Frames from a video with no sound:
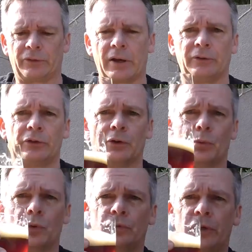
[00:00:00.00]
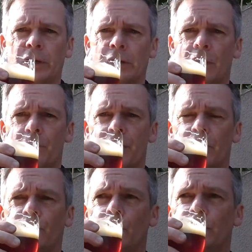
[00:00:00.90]
tasting good. We'll take another
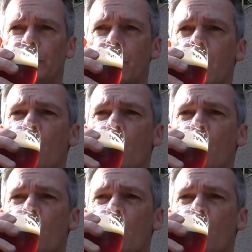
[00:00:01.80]
mouthful and then